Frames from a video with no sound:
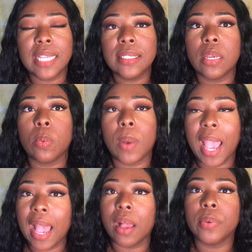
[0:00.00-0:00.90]
I said,
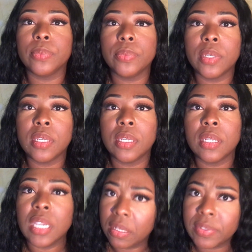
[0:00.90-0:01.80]
wow,
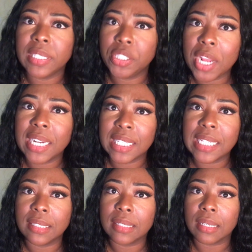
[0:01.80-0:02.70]
he really trying to get
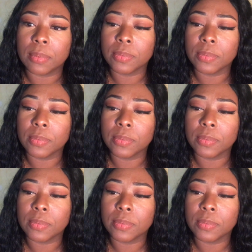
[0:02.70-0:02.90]
some.